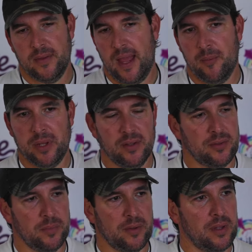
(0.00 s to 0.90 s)
Yeah, I mean,
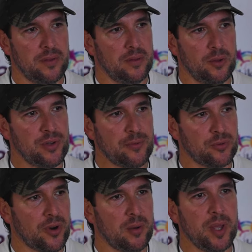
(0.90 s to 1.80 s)
listen, man, those guys are
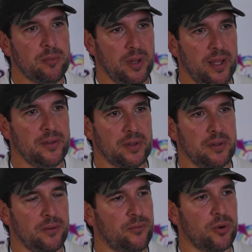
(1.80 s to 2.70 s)
trying to make plays, and
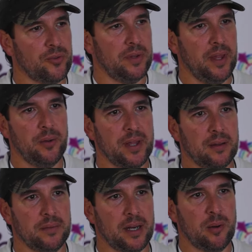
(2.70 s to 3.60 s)
unfortunately they only got
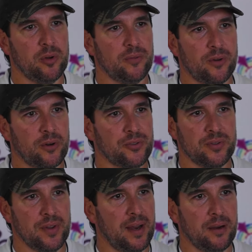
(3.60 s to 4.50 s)
a couple
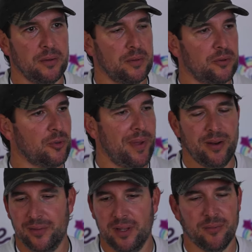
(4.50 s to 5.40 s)
conversions there, and then there was a
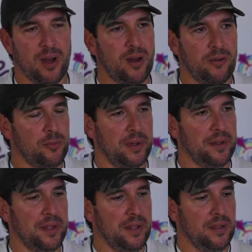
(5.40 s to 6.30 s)
penalty involved, but,
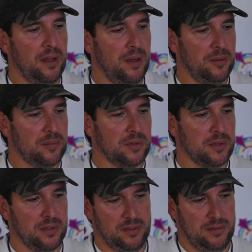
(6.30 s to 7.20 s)

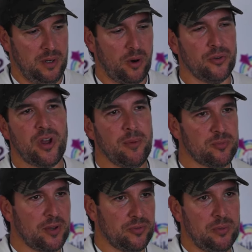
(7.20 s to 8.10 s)
you know, our job on
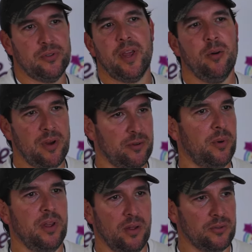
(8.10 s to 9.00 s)
special teams is to help
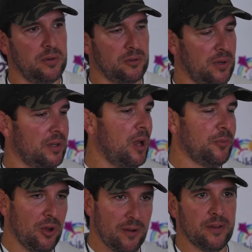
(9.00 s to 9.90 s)
everybody else. You know, it's trying to help
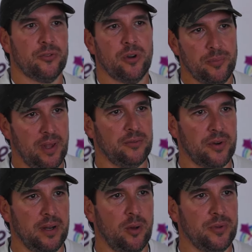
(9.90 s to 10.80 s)
the offense and
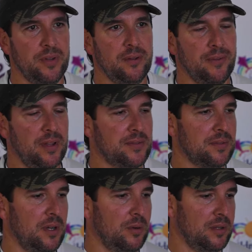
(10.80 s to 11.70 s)
trying to help the defense,
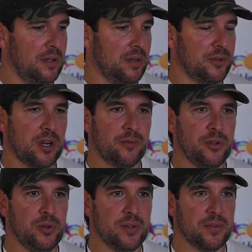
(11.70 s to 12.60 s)
you know, on the cover
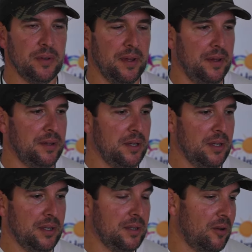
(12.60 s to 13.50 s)
units, and
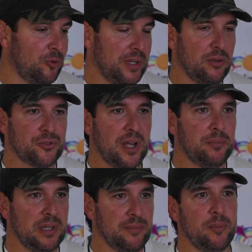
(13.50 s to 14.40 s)
all we can do is try
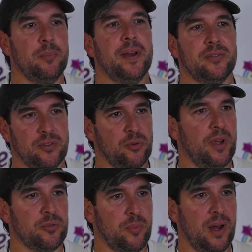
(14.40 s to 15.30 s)
and give them the best
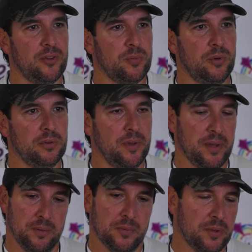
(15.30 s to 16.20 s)
situation possible, and
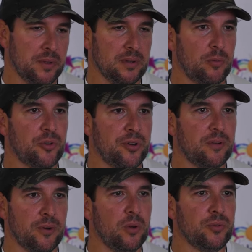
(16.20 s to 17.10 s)
then we're
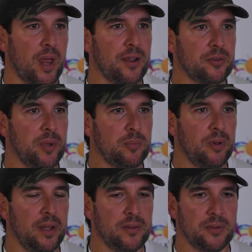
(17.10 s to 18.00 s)
cheering for those guys to make plays.